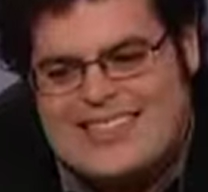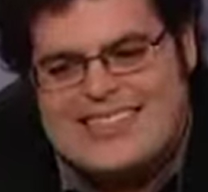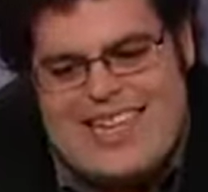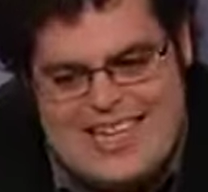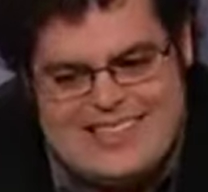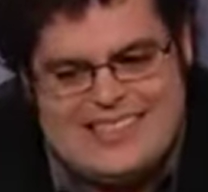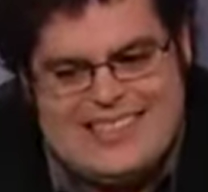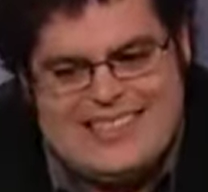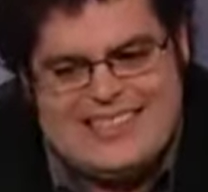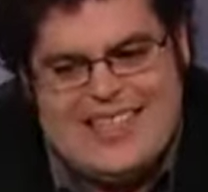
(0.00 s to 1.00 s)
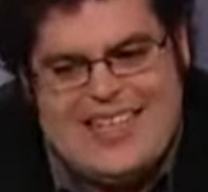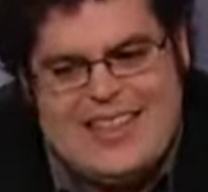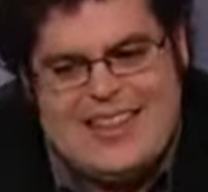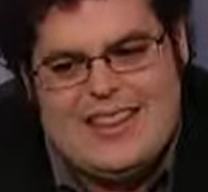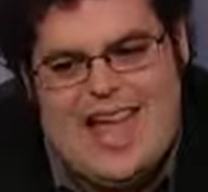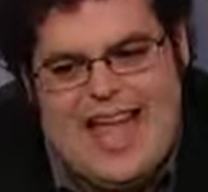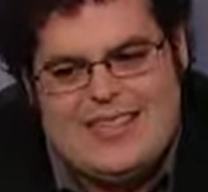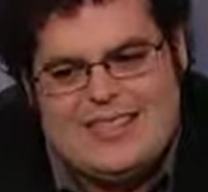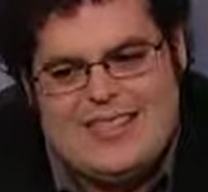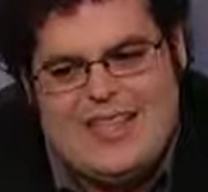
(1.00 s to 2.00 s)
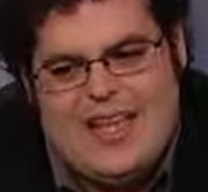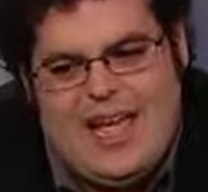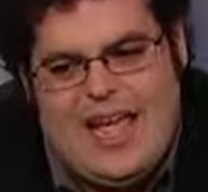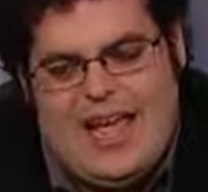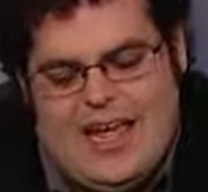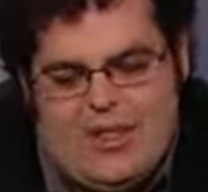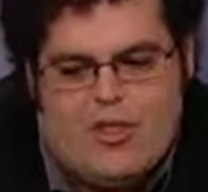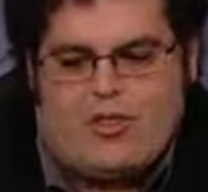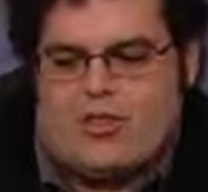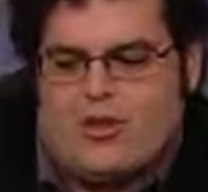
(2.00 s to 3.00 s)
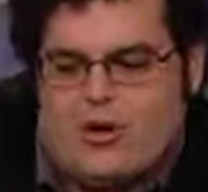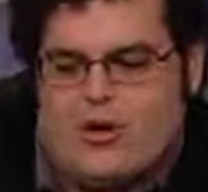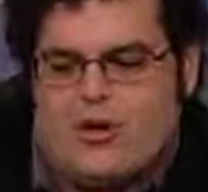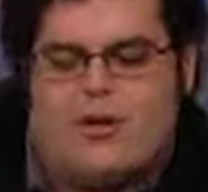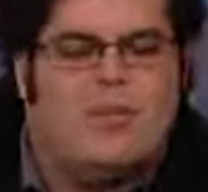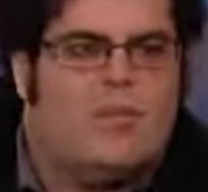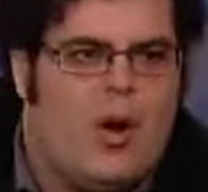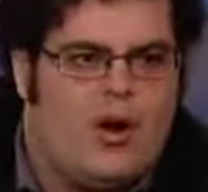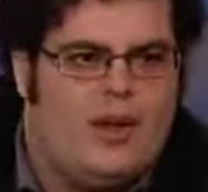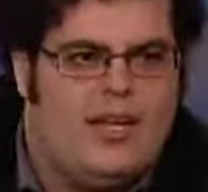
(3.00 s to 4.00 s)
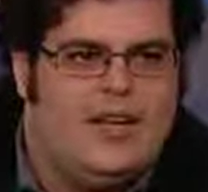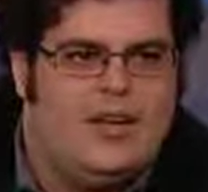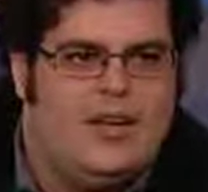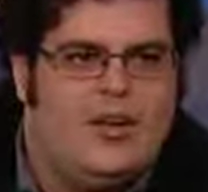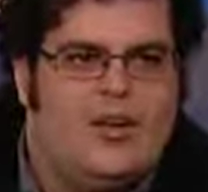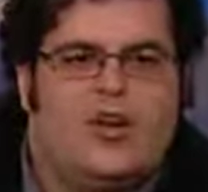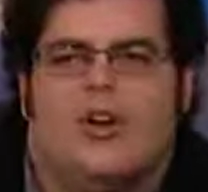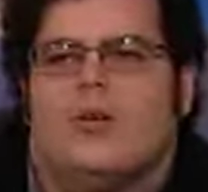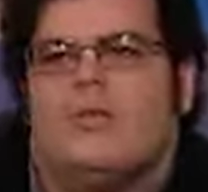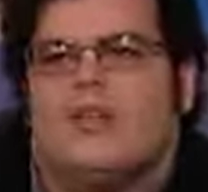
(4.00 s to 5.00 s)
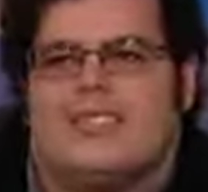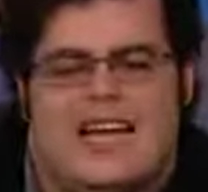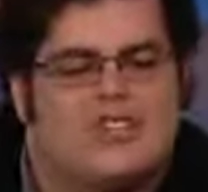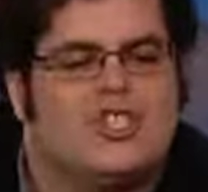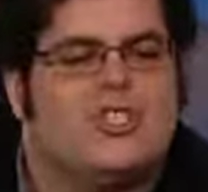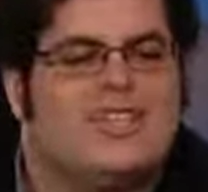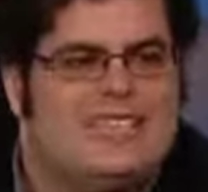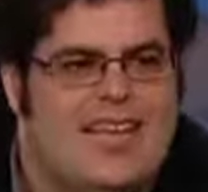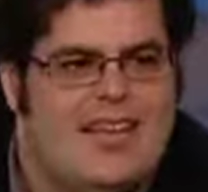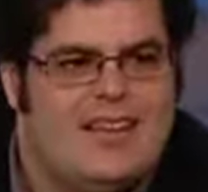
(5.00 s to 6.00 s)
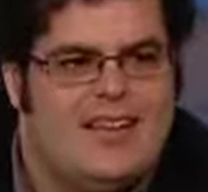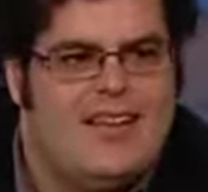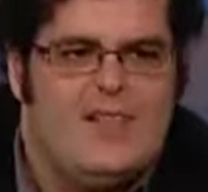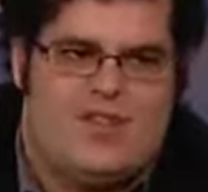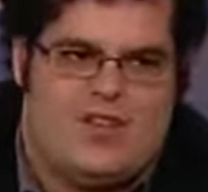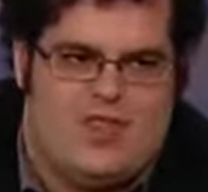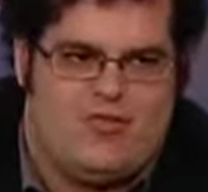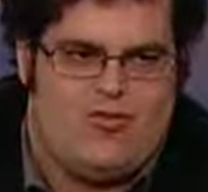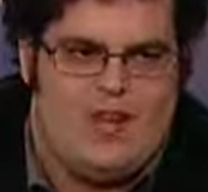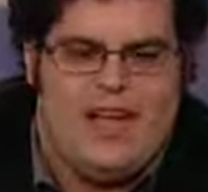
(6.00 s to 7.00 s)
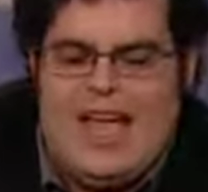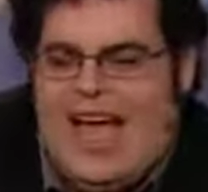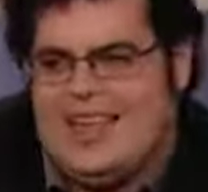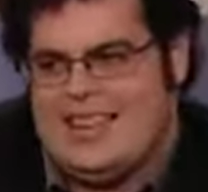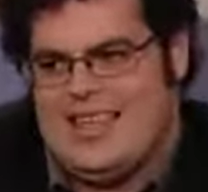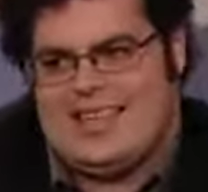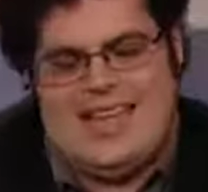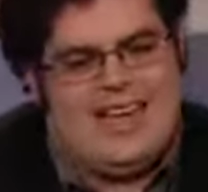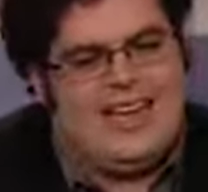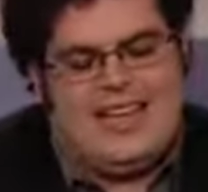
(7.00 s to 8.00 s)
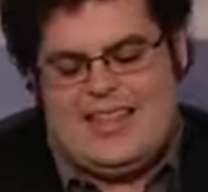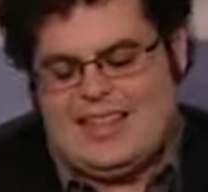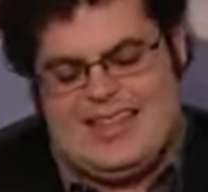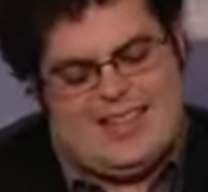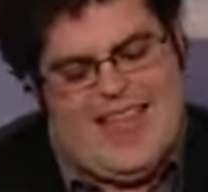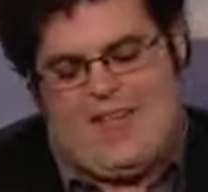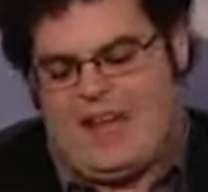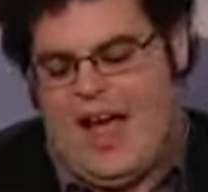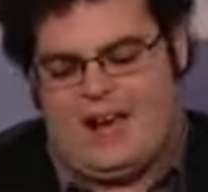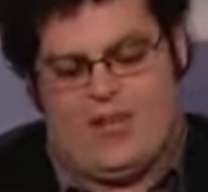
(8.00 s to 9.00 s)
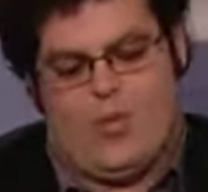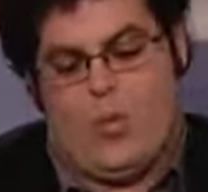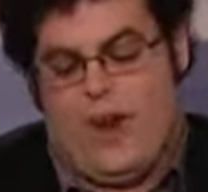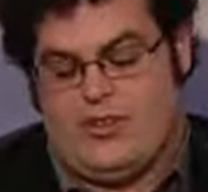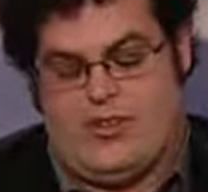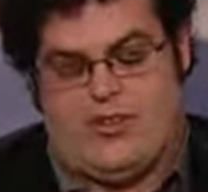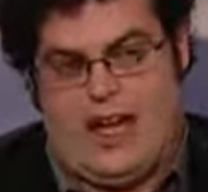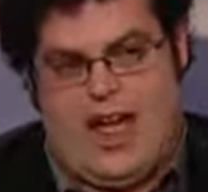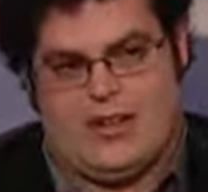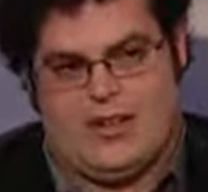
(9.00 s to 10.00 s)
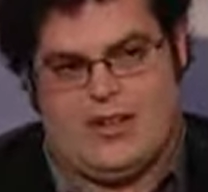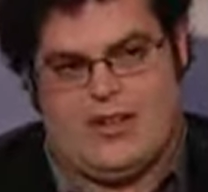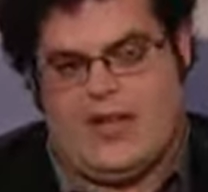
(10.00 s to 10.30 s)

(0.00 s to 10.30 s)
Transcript: stances that a third party could potentially take in this country. I think that things have gotten way too fractured.